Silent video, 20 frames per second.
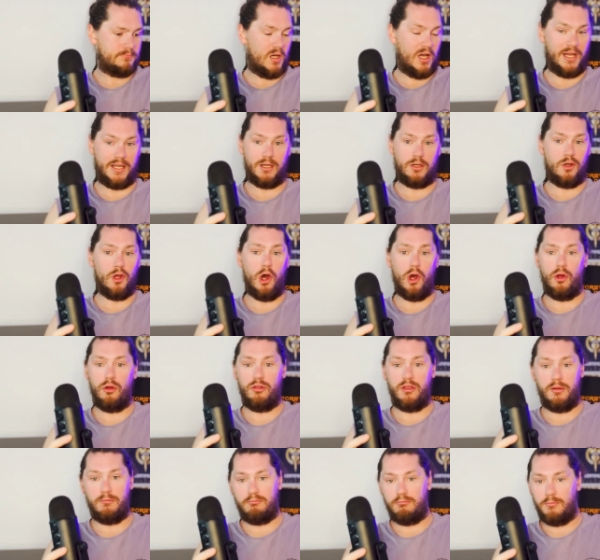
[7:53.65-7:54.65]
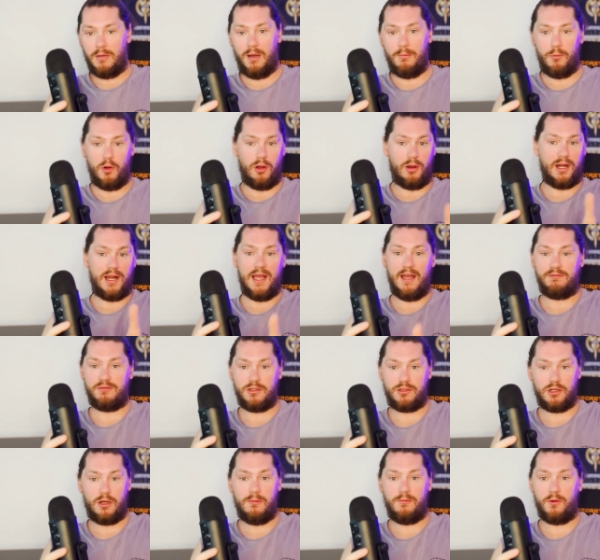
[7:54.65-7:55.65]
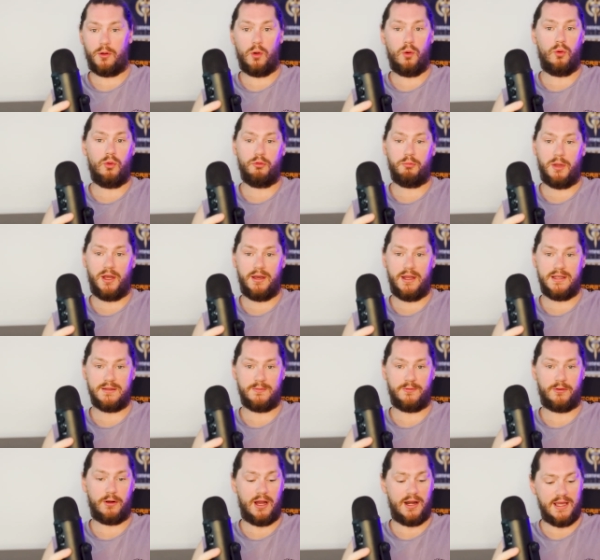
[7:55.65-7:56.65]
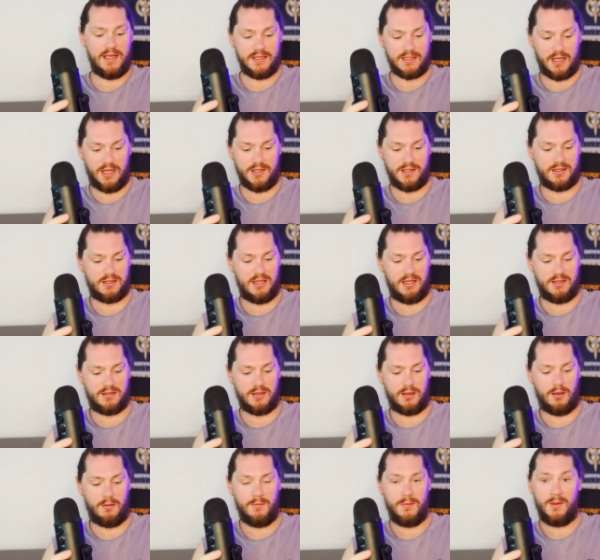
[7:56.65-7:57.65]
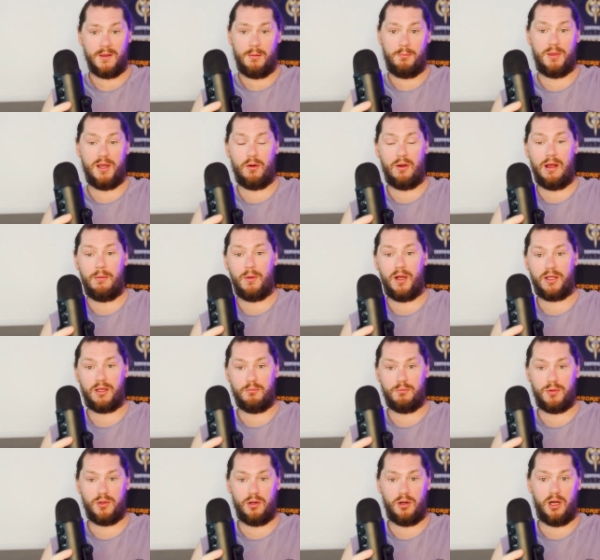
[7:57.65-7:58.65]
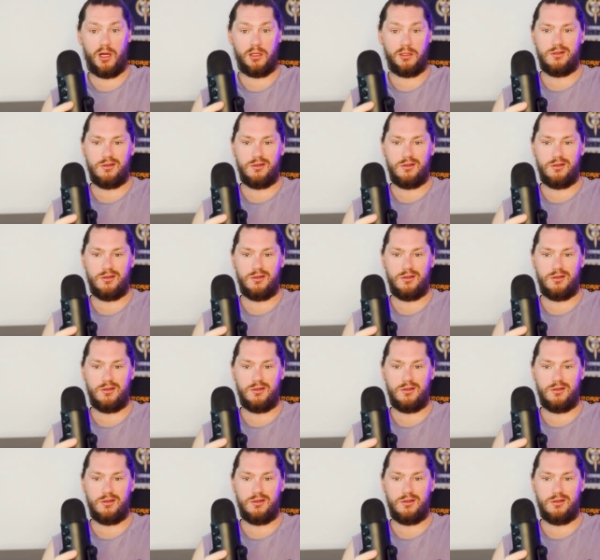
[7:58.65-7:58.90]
I can know that I'm not going to have to show up for calls Mondays and Fridays. I just need to be around my computer.